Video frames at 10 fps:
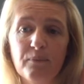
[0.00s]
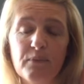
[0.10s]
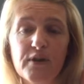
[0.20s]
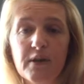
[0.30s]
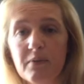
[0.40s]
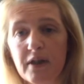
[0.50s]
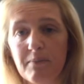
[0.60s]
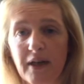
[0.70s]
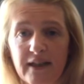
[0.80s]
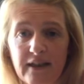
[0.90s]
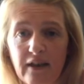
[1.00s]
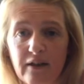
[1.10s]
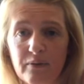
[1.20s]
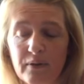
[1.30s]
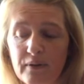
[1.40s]
Some of you might
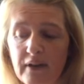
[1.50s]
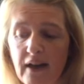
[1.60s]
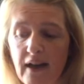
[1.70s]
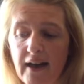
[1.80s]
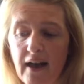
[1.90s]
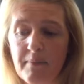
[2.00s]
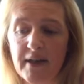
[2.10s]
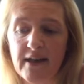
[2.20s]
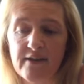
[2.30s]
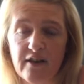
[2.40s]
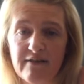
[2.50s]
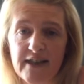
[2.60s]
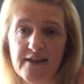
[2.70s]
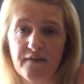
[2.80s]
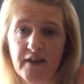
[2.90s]
know that I am an SRA
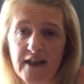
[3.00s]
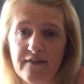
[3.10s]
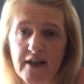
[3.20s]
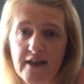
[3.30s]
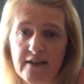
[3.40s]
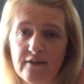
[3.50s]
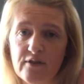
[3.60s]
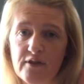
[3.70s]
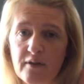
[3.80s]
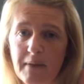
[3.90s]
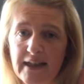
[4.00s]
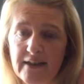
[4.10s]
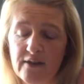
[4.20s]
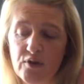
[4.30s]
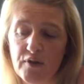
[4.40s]
survivor and also mind
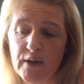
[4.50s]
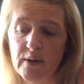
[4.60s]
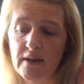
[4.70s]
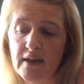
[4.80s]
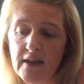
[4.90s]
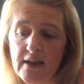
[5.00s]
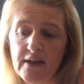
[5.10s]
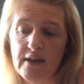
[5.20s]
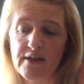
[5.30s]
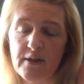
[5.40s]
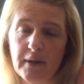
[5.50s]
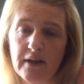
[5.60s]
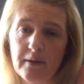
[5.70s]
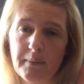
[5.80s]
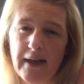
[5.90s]
control. So I
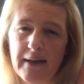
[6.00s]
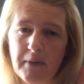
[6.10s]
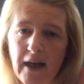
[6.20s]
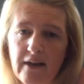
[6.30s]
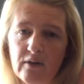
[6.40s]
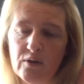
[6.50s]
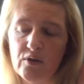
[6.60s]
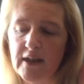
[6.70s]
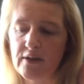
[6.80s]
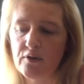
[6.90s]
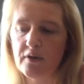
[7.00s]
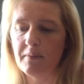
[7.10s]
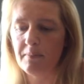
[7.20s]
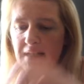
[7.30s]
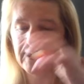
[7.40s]
know about MK Ultra, trauma,
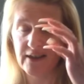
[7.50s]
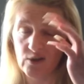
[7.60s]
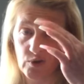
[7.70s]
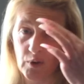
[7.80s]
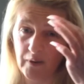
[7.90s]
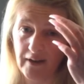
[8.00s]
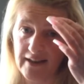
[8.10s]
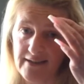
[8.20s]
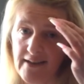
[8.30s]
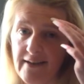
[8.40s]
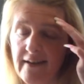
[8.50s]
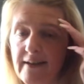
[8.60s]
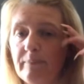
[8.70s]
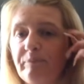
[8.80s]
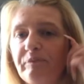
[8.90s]
mind control and things like that.